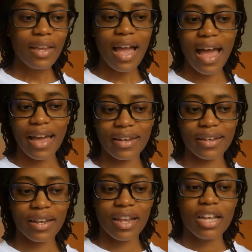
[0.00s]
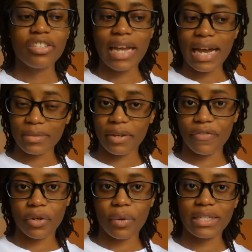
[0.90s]
And she asked me a
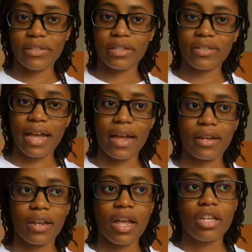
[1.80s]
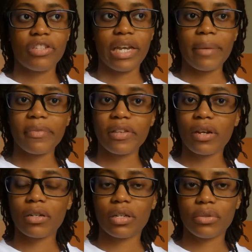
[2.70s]
few questions, and she came to the
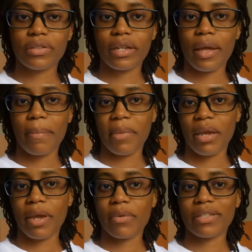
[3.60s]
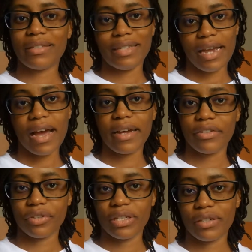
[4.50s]
conclusion that maybe I was
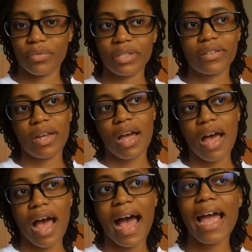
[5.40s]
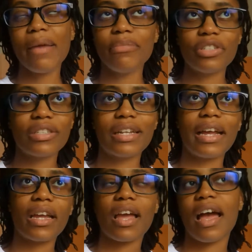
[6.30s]
dehydrated, which I'm just
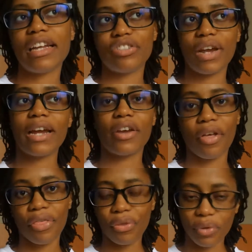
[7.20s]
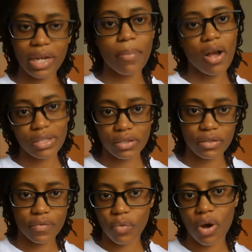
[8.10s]
like, I drank 3 bottles
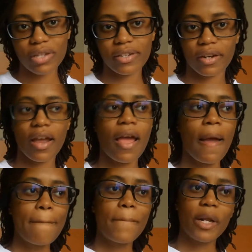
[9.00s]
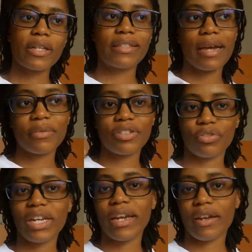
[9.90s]
of water, plus I was
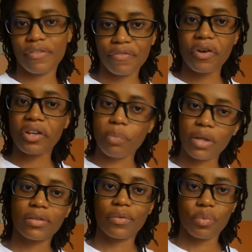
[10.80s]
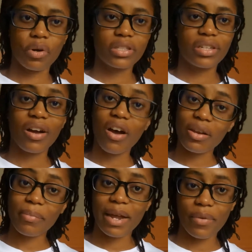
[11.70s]
drinking a 4th bottle of water
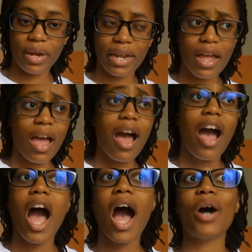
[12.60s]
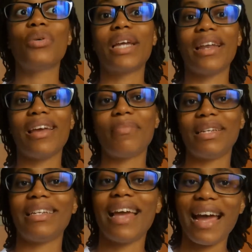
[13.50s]
on my way. How can I be
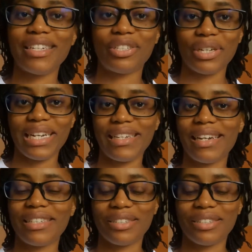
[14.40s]
dehydrated?